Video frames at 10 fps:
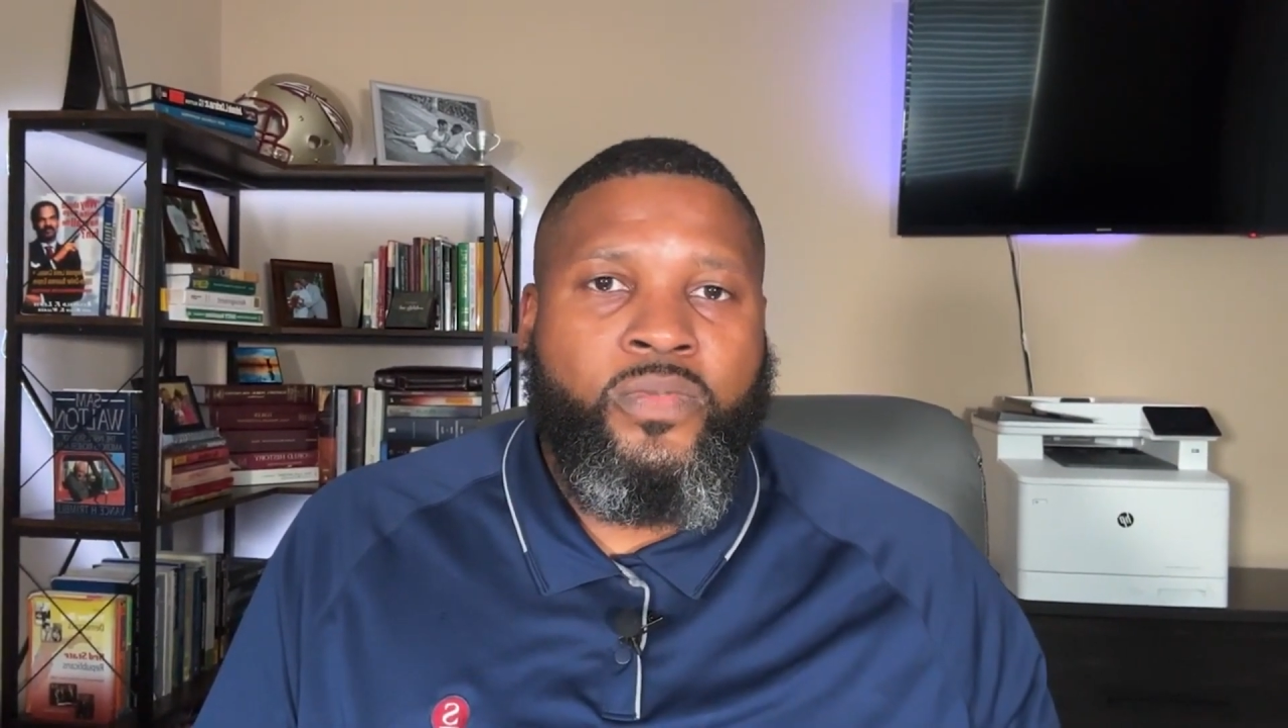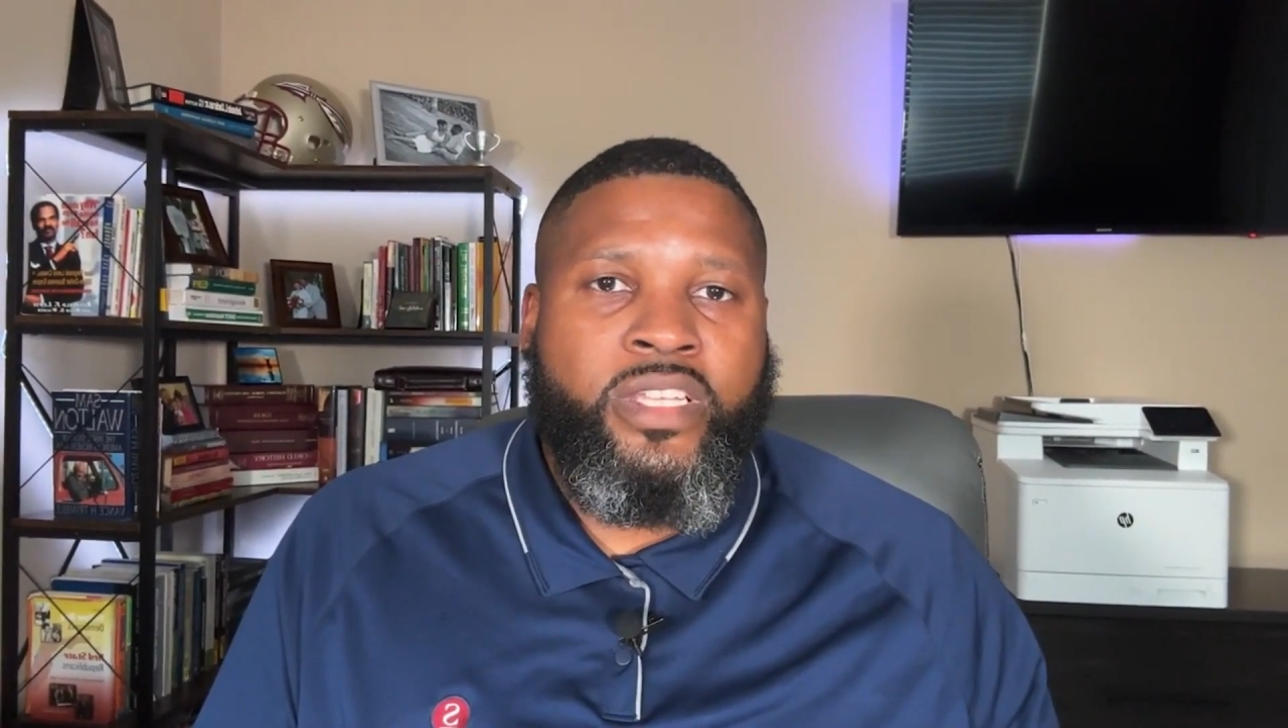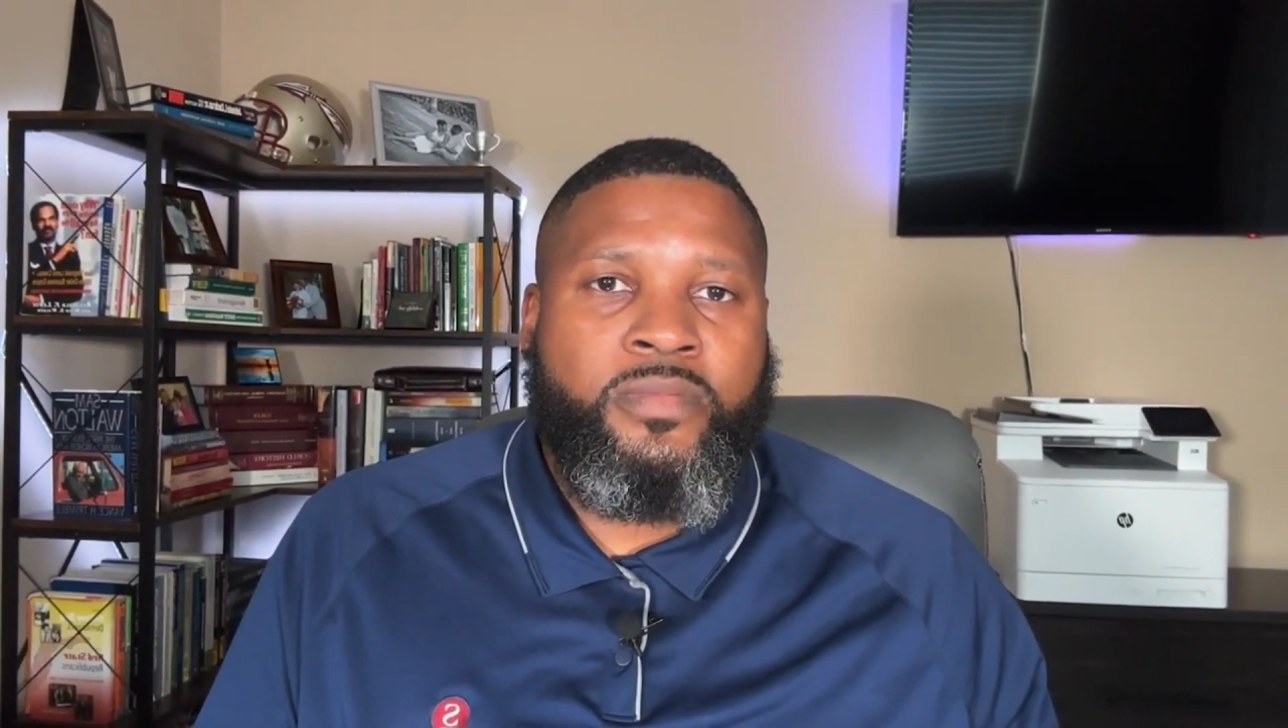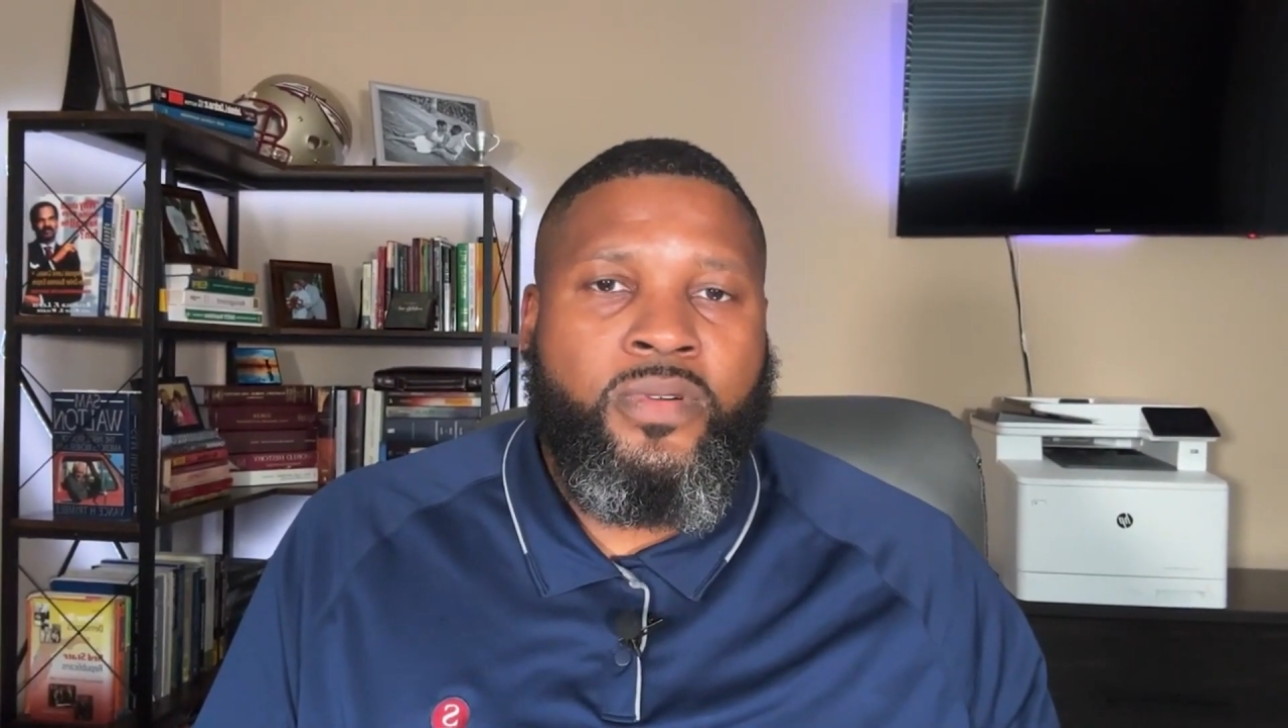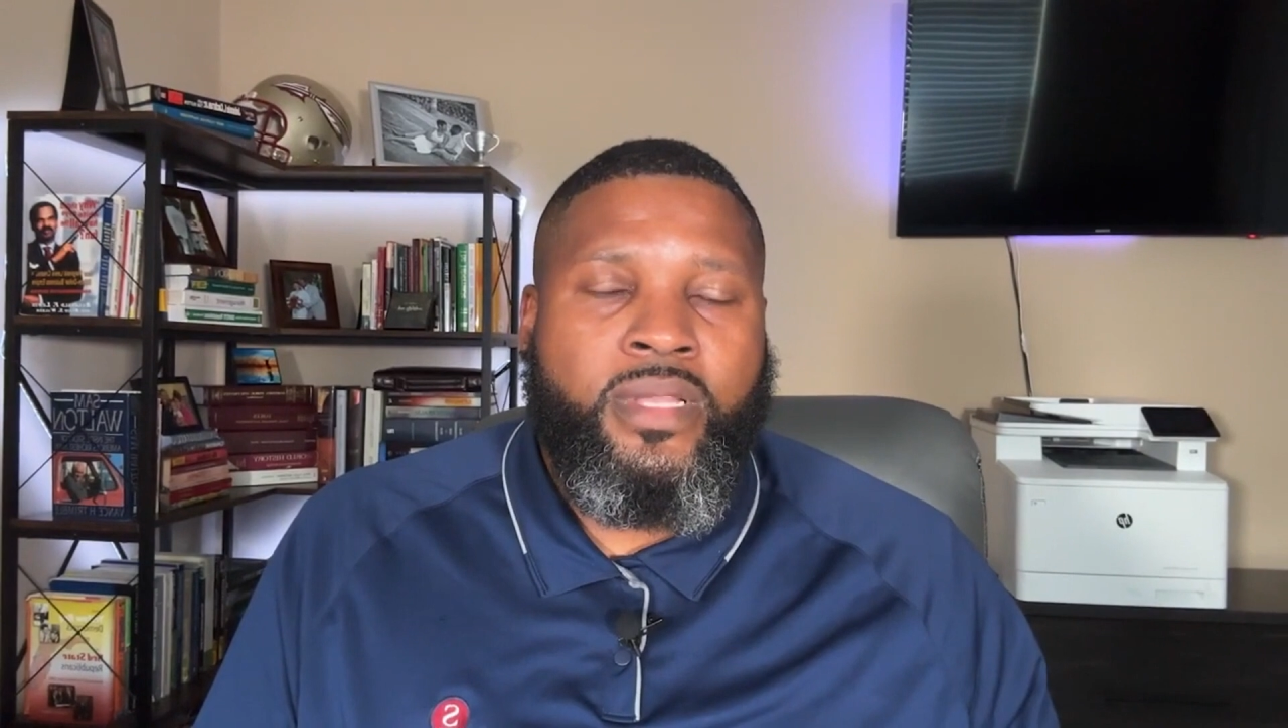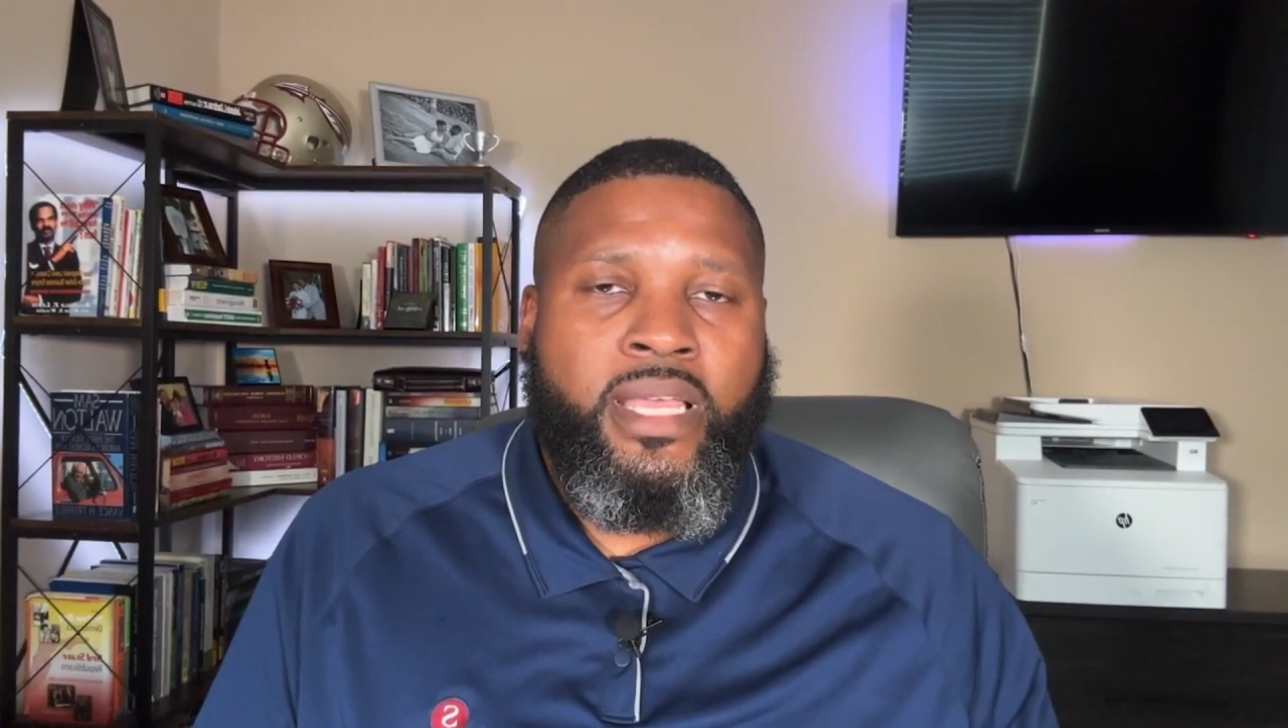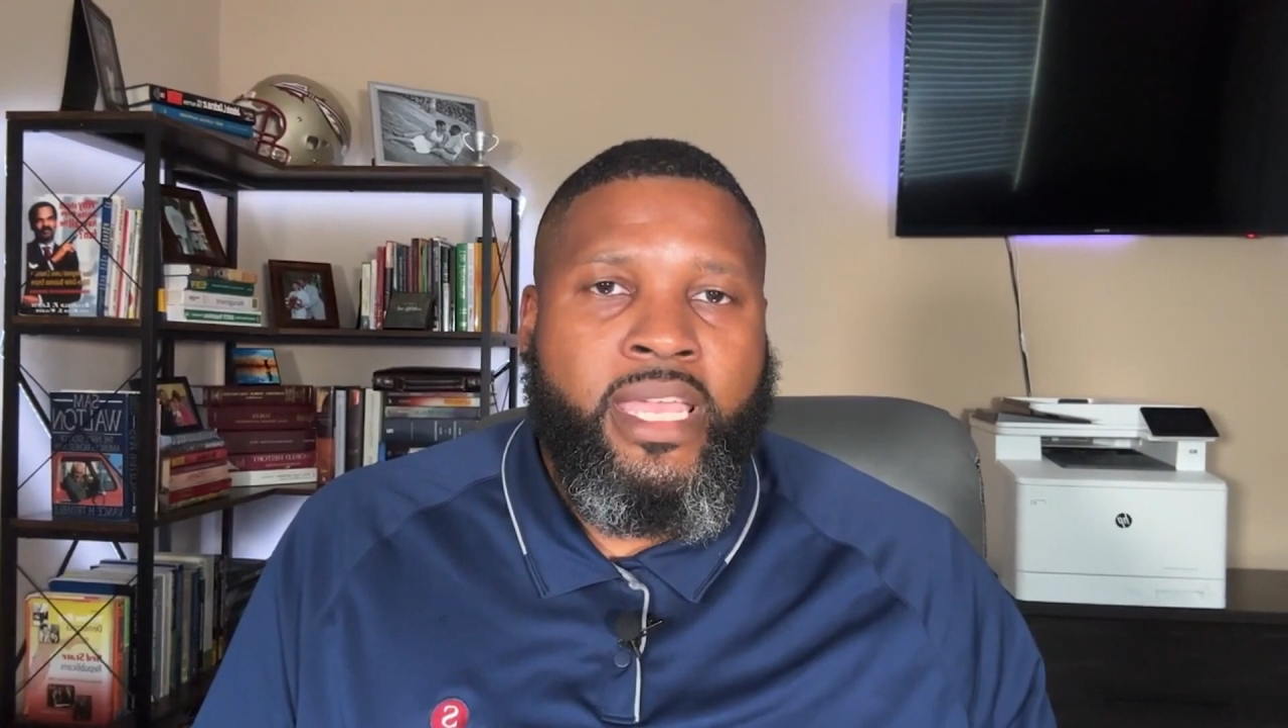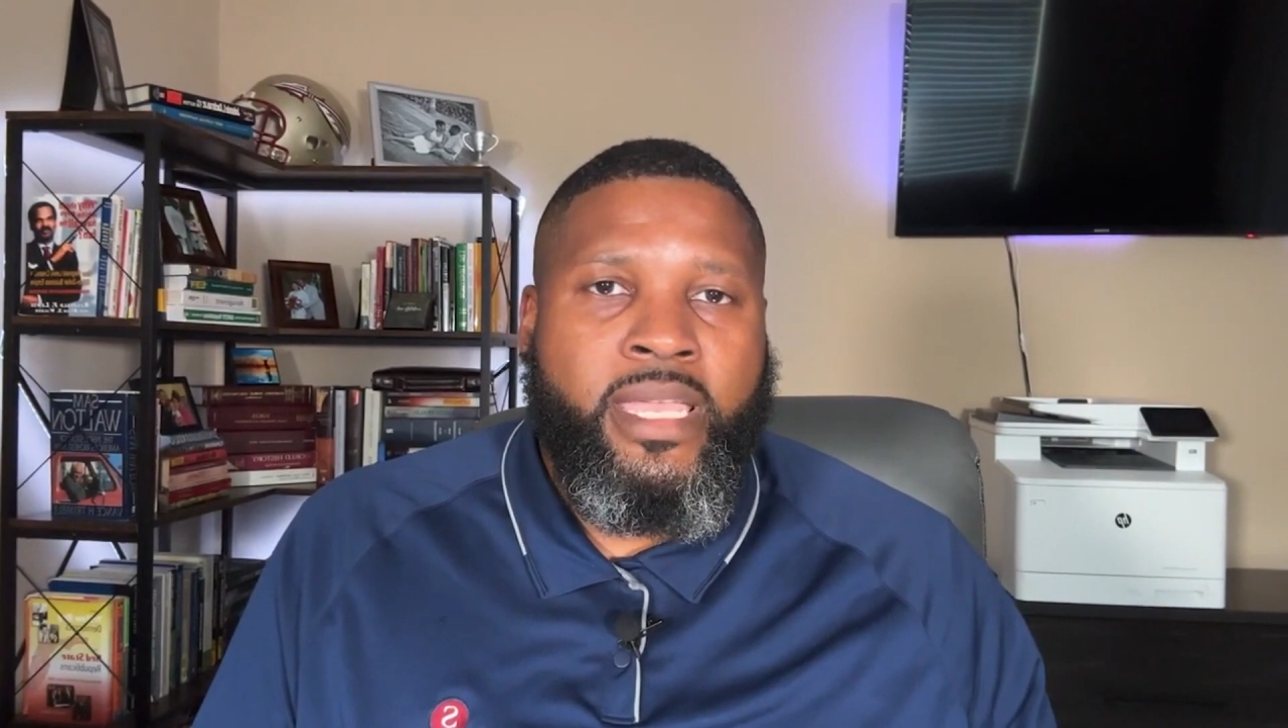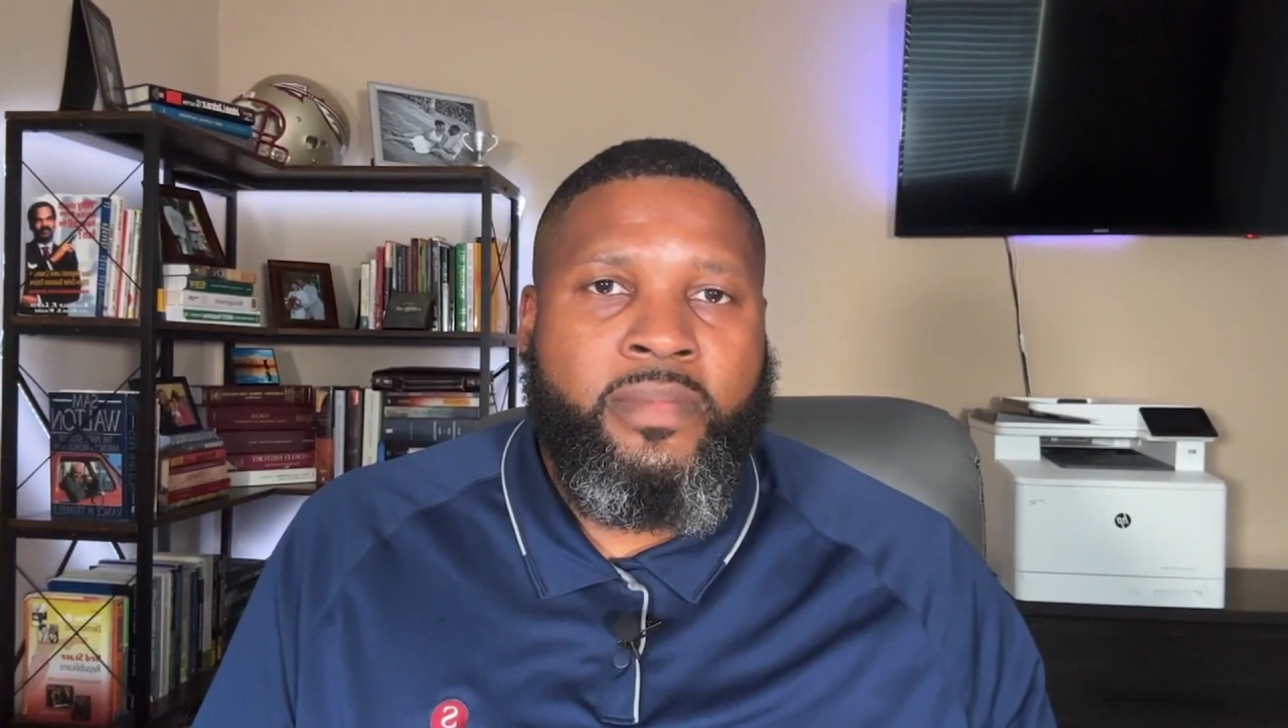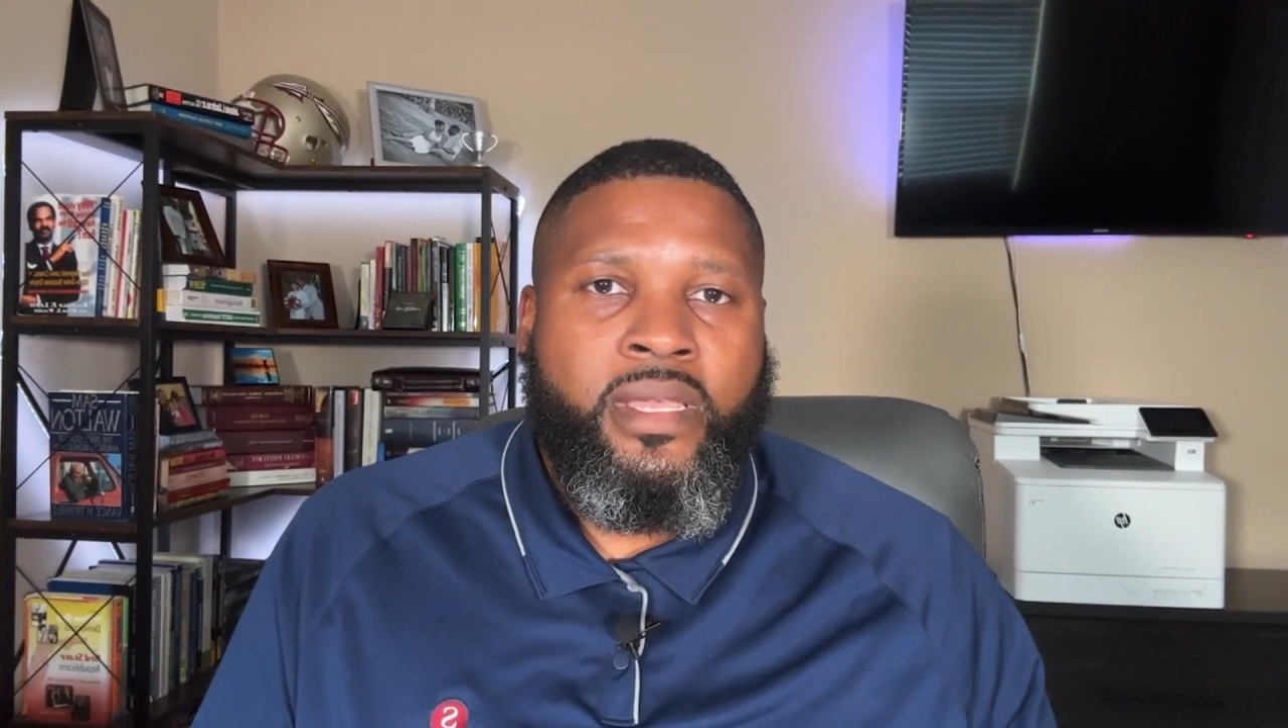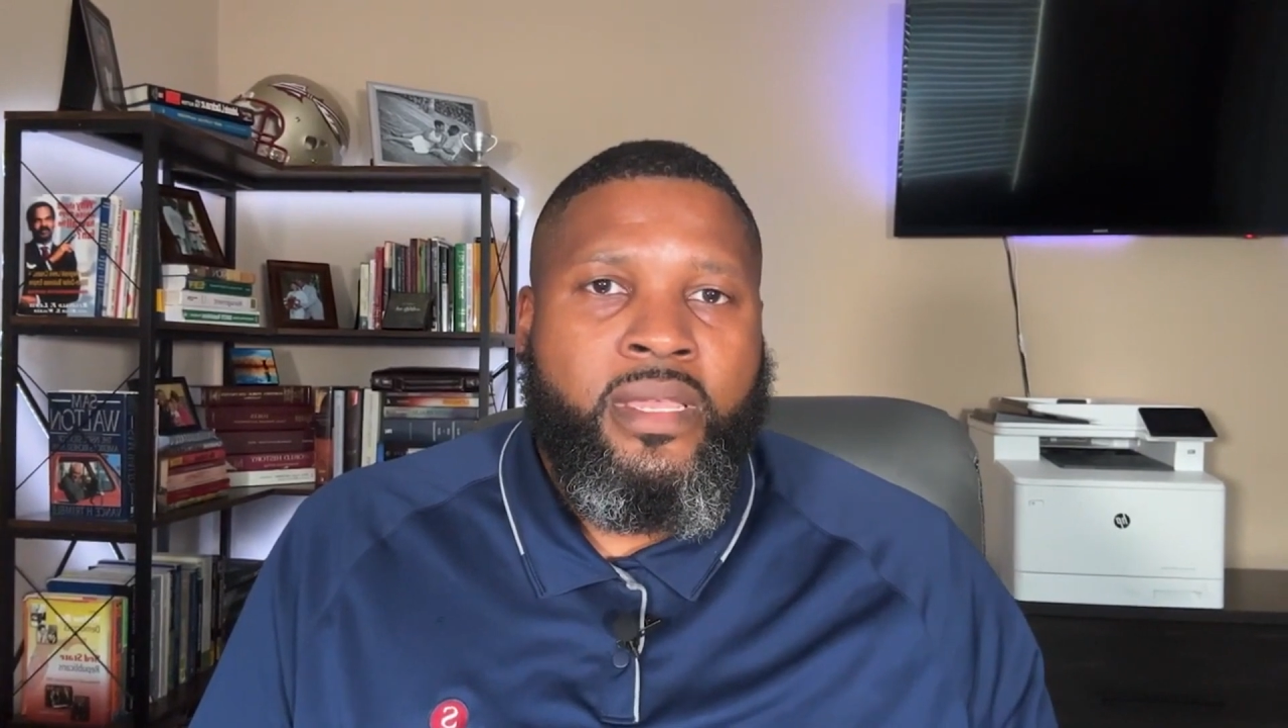reasonable claim.